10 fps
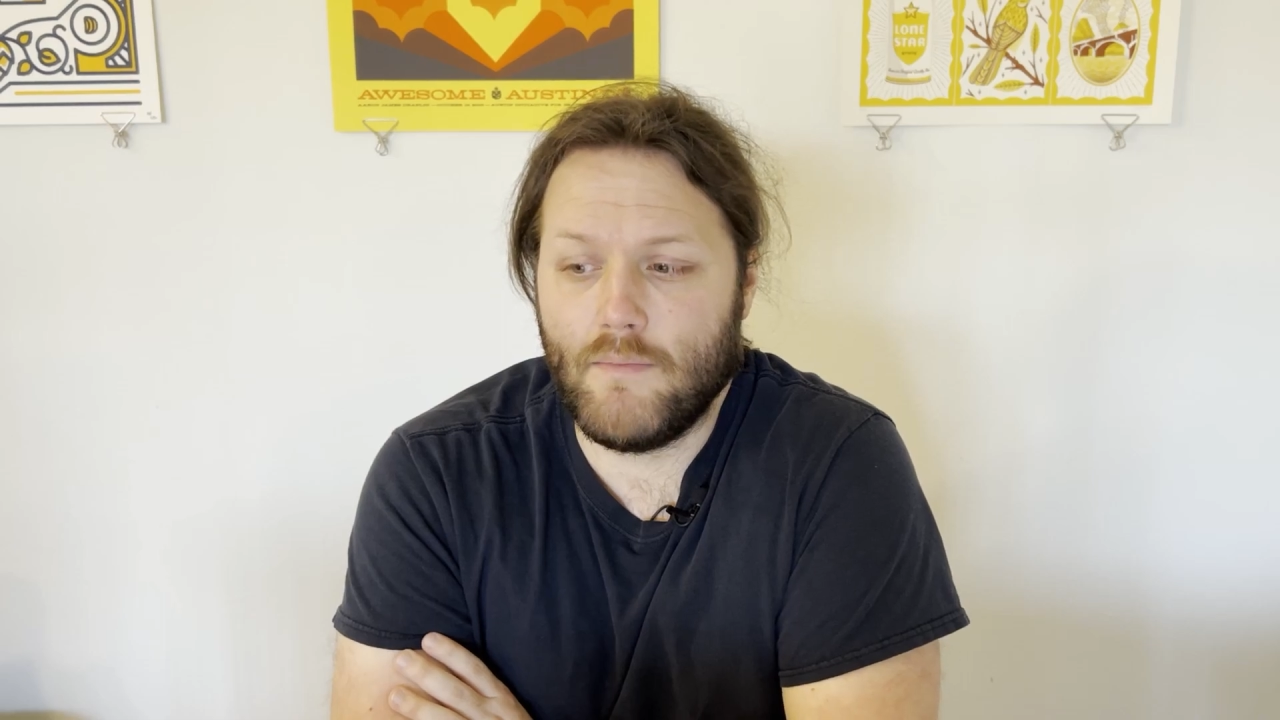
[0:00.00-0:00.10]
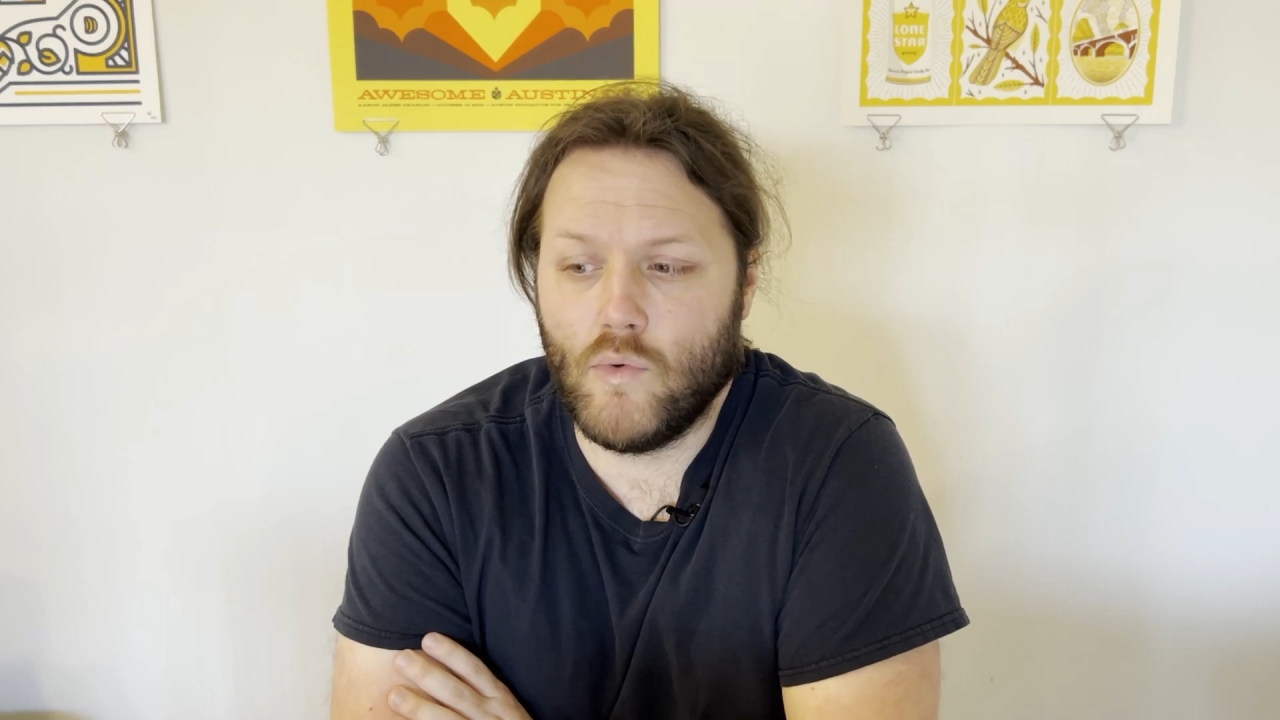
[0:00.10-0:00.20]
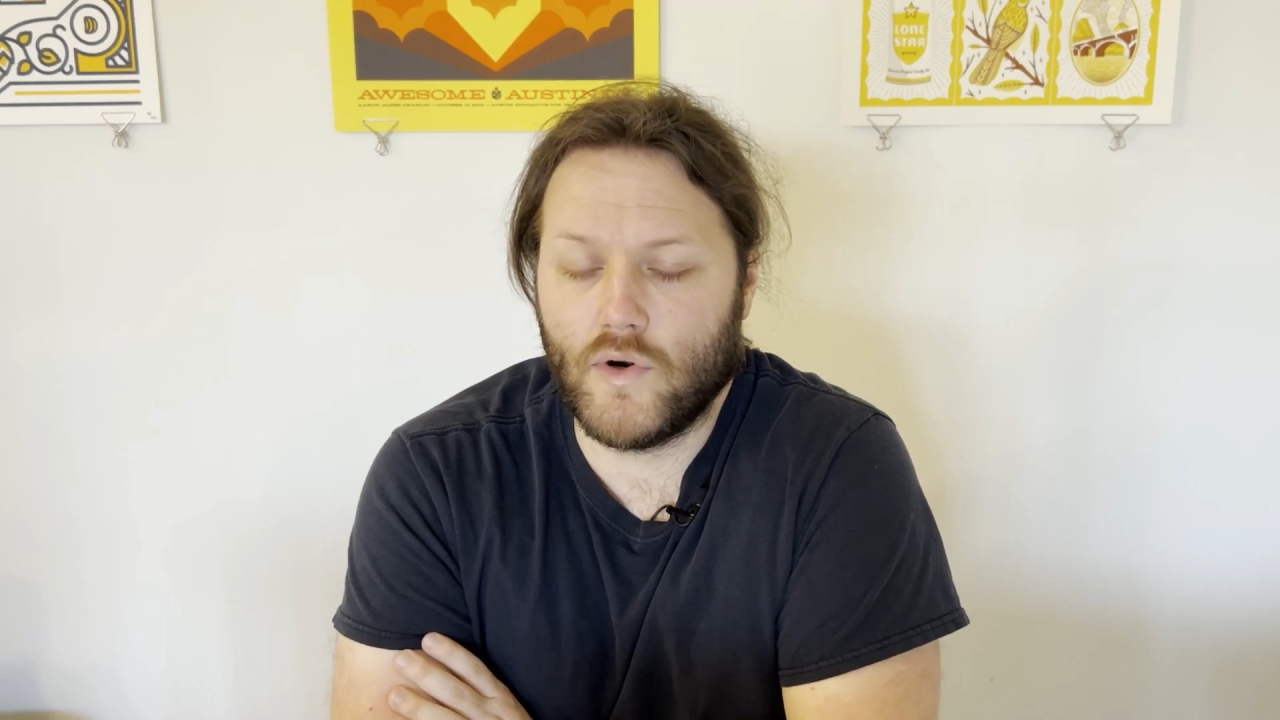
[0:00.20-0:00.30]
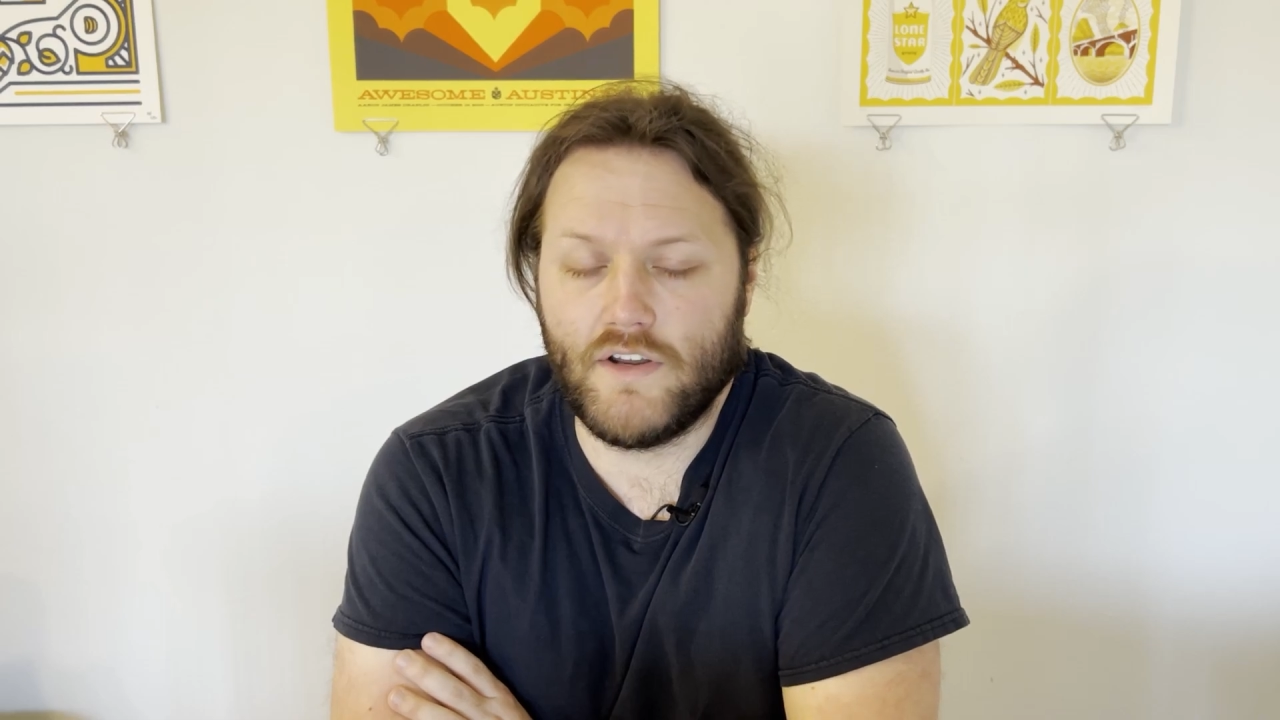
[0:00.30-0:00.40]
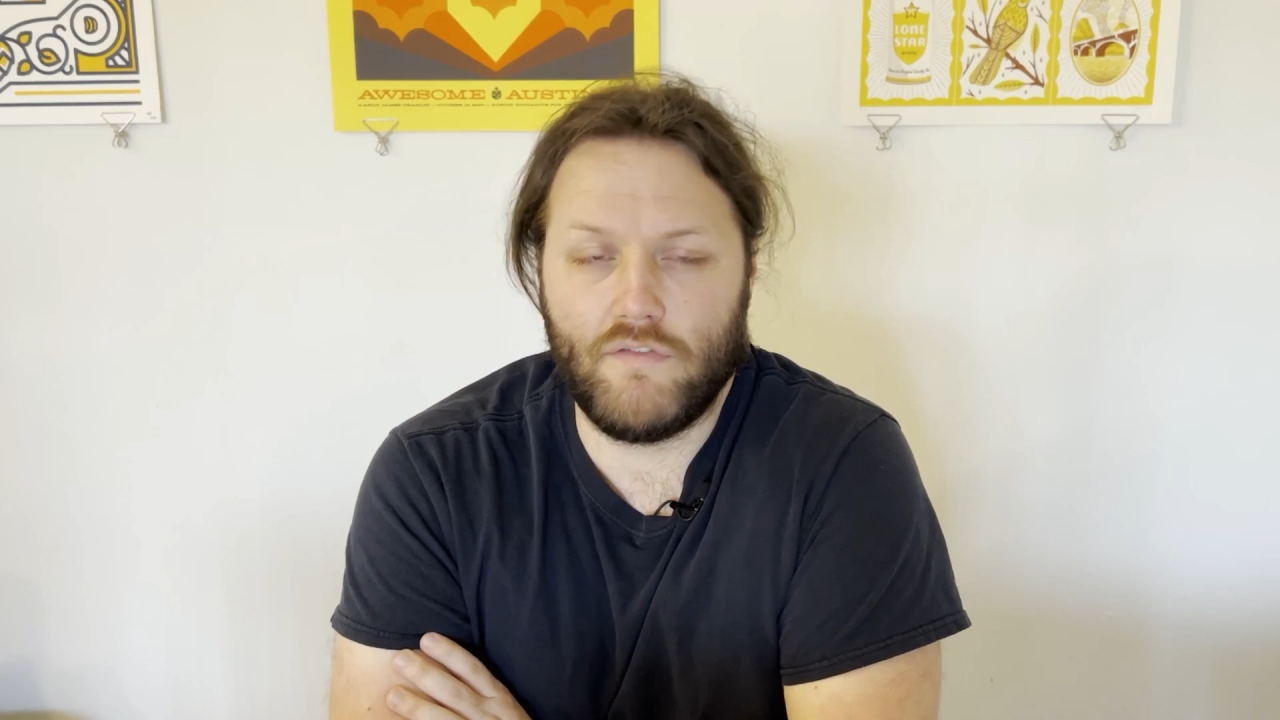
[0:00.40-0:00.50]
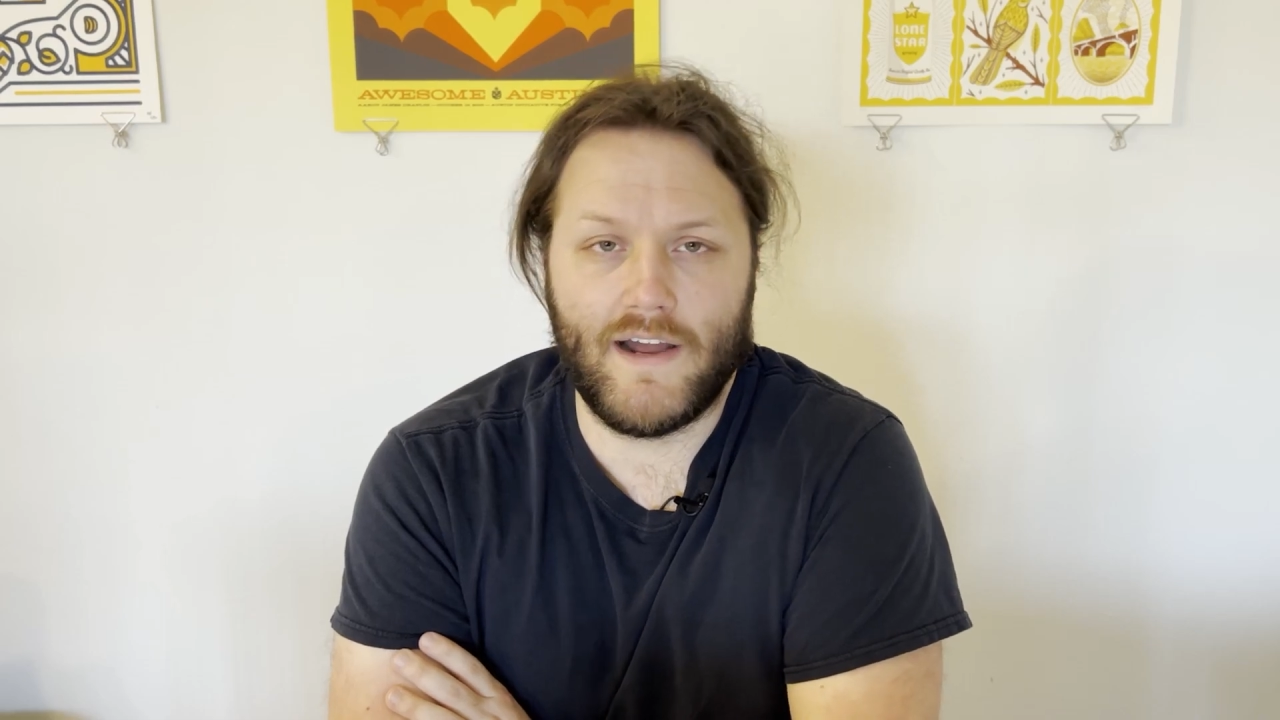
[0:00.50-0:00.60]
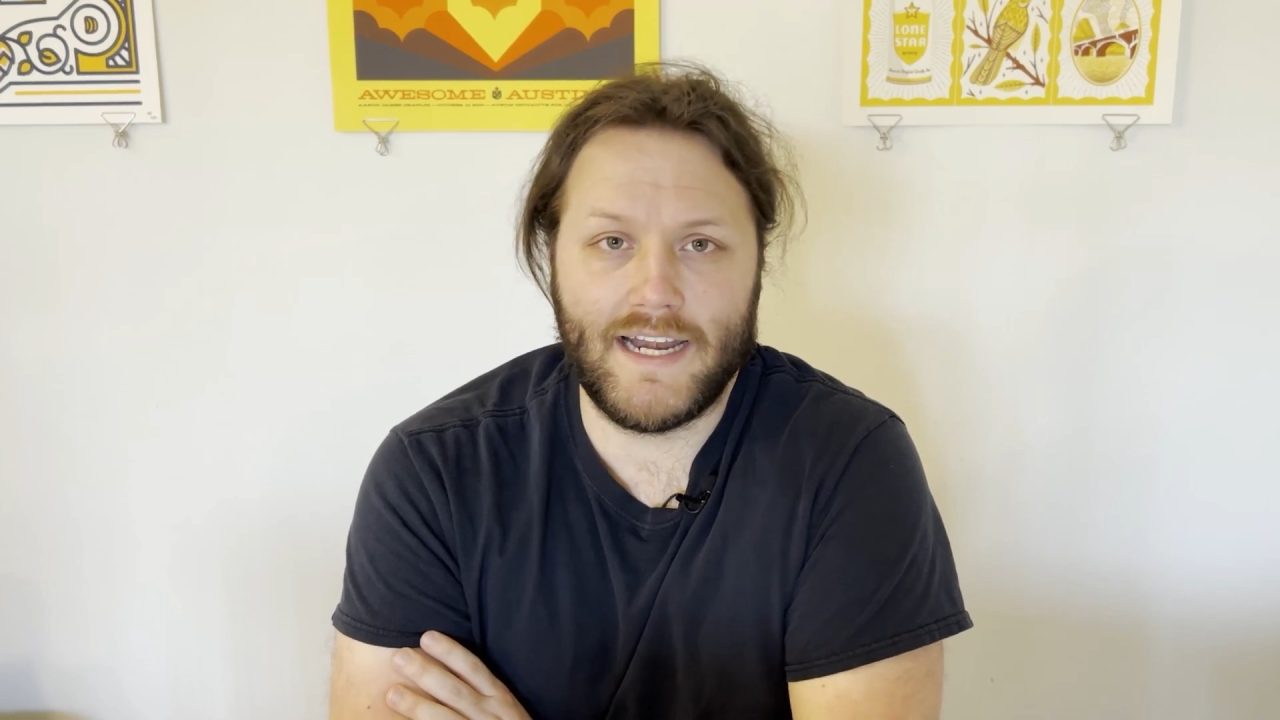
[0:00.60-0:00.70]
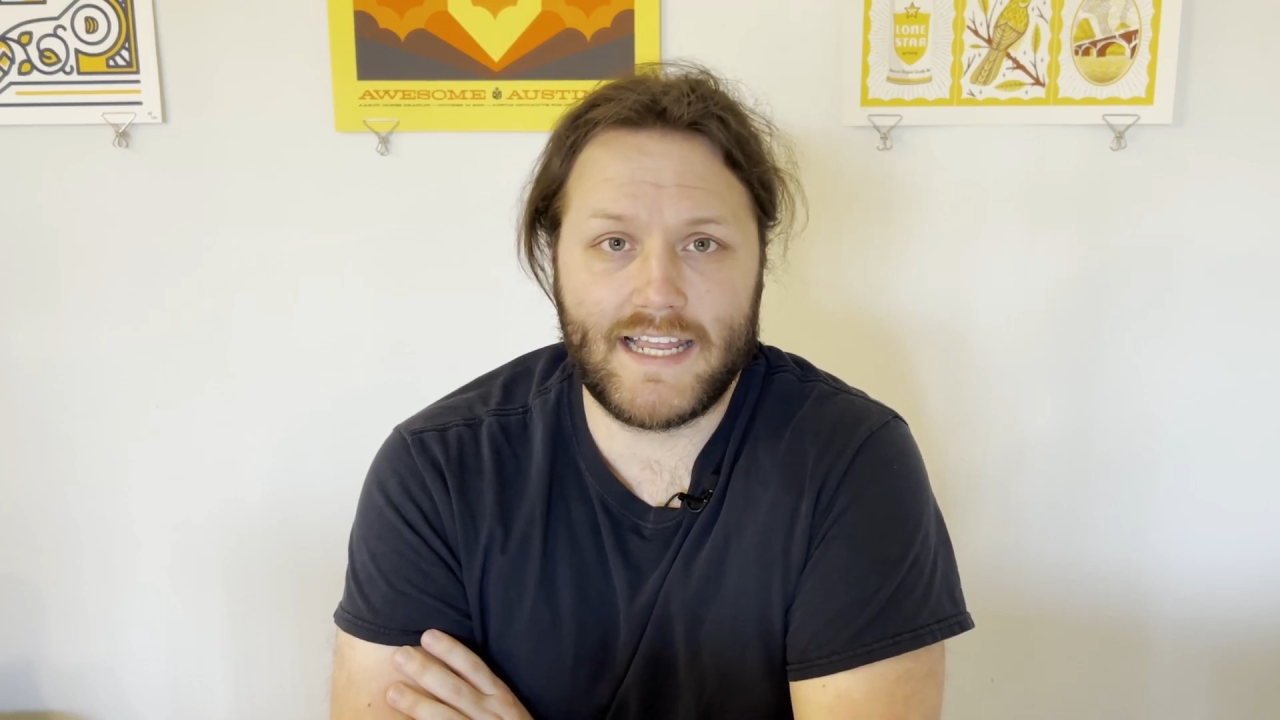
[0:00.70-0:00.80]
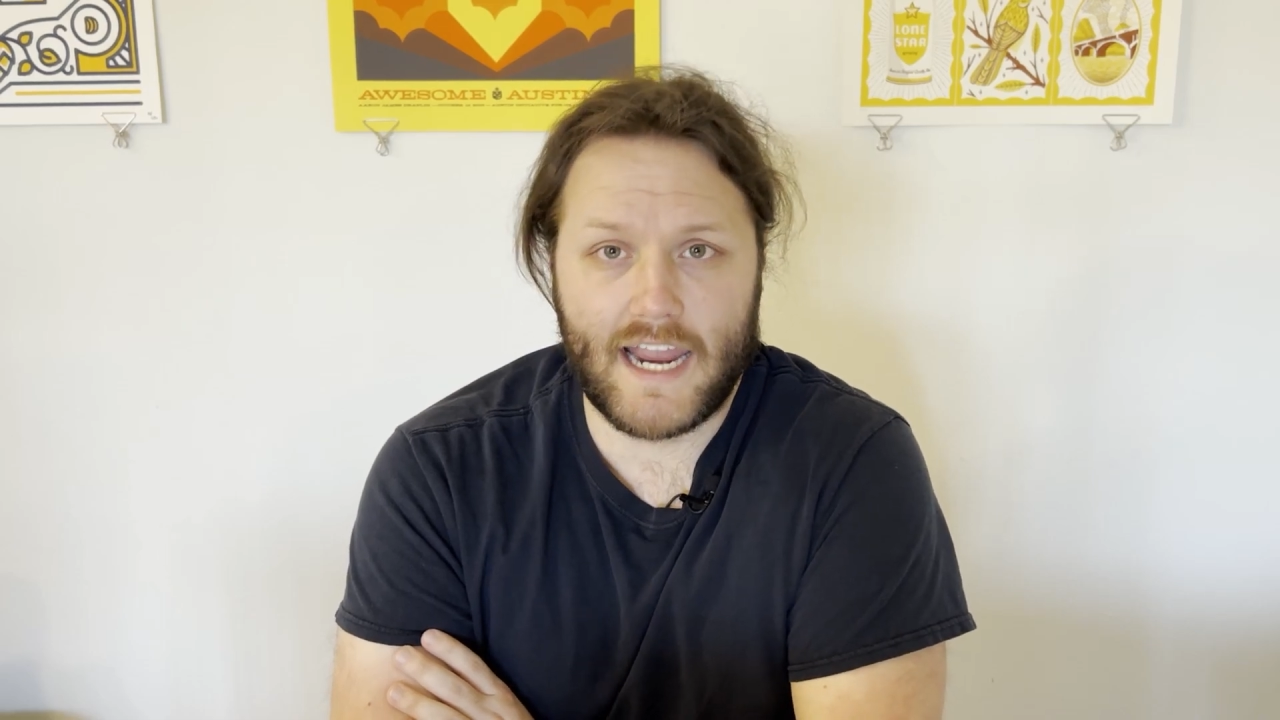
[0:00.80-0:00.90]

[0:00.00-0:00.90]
more defined